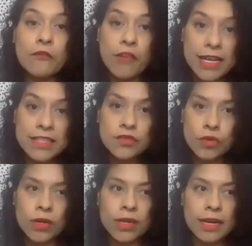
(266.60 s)
friends
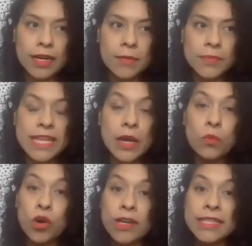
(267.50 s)
growing up that
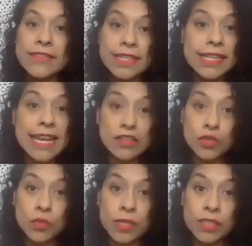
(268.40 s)
weren't even allowed
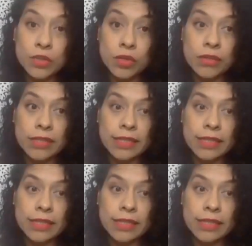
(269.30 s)
to wear deodorant.